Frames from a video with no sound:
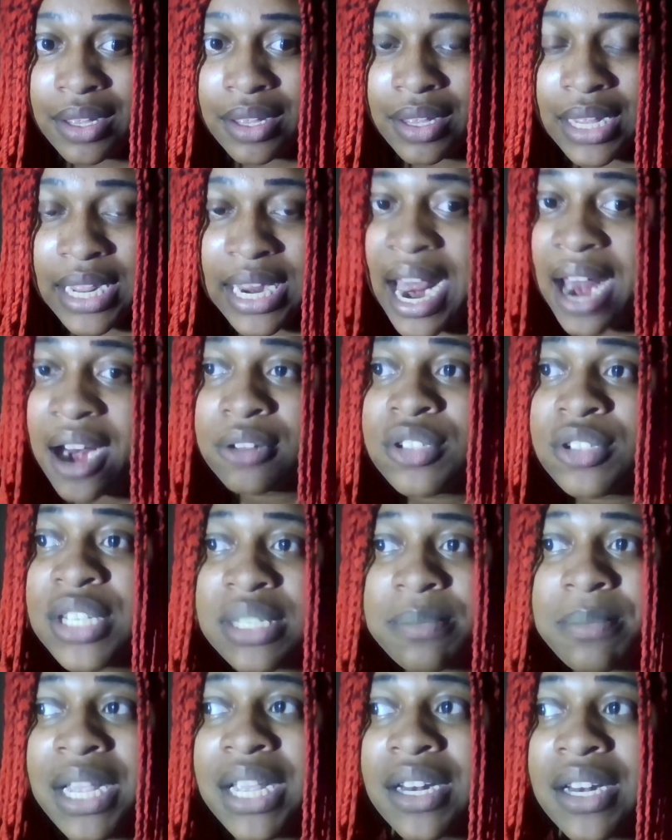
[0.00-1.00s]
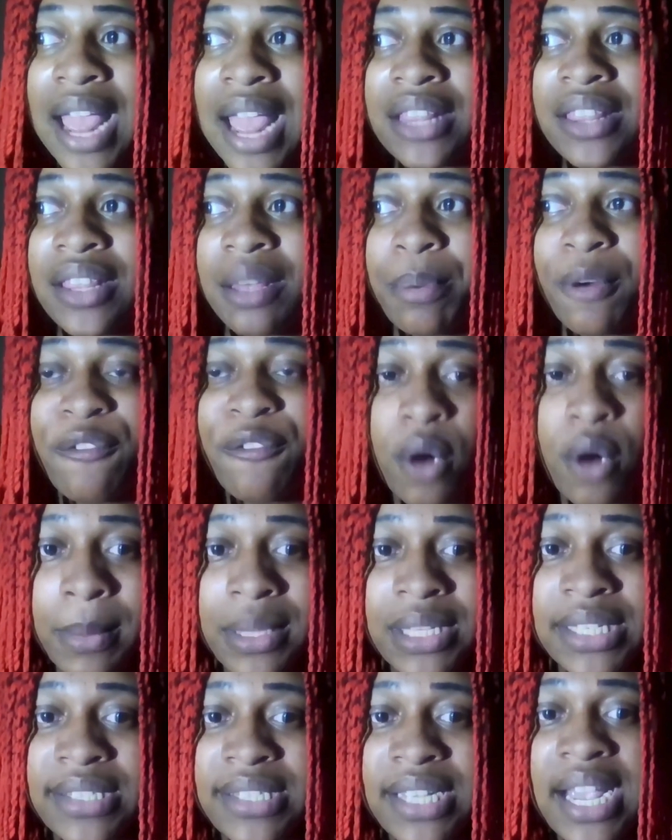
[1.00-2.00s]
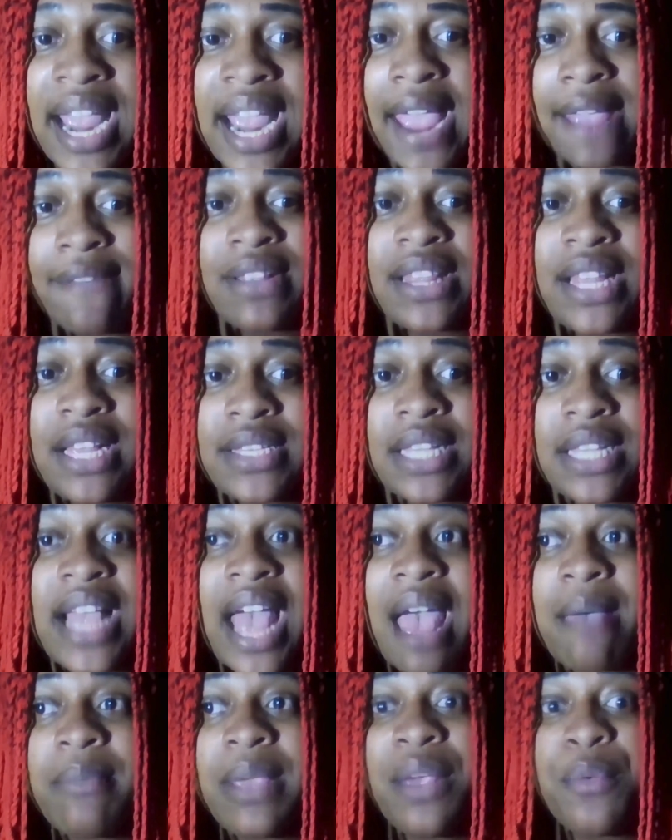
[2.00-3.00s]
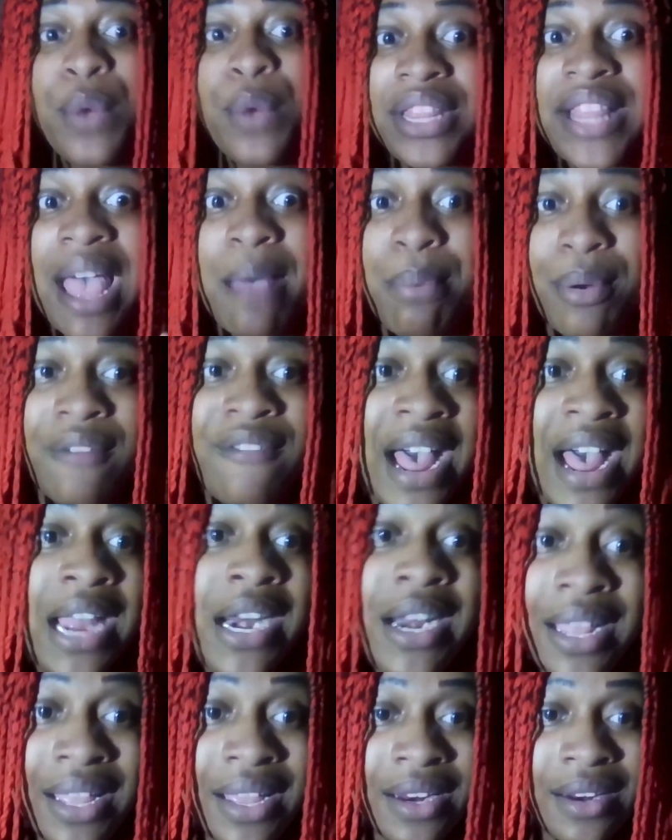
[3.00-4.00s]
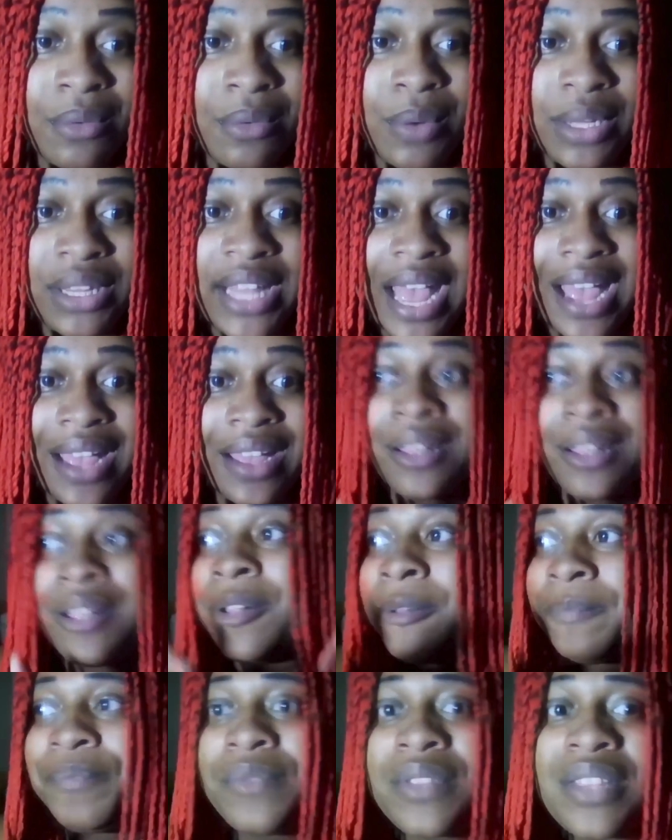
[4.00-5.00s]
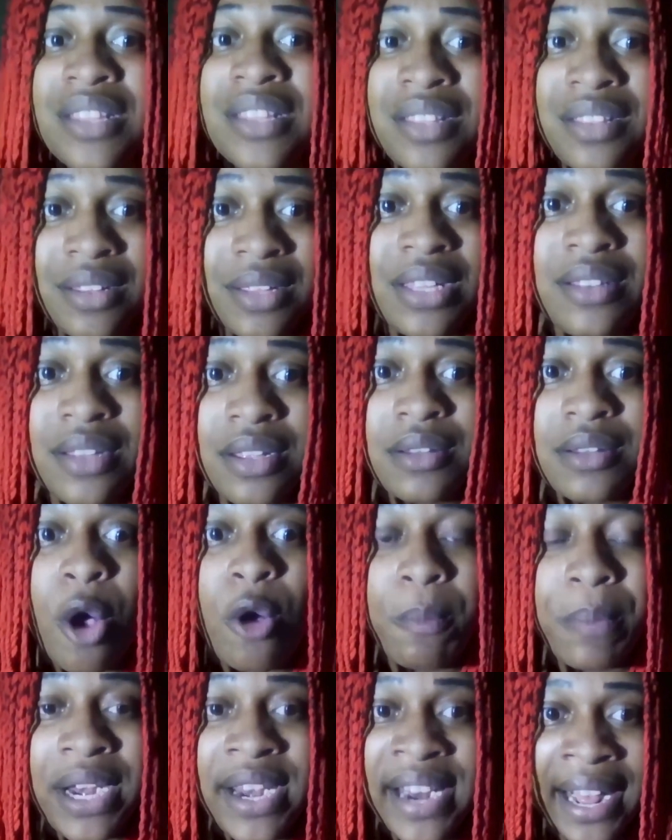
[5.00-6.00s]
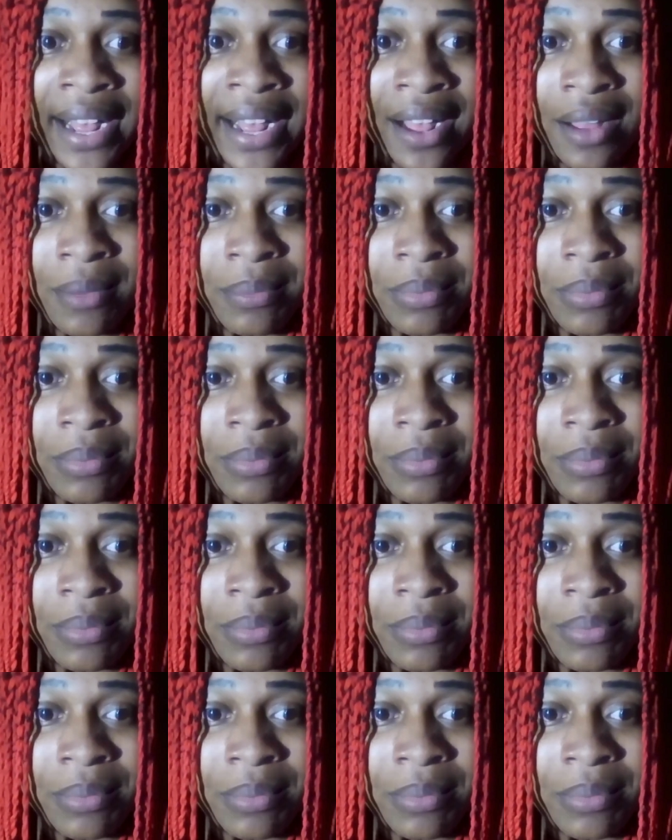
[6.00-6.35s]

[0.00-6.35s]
And I don't just mean like the performances he gave and things like that. I mean what that provided, what that opened up.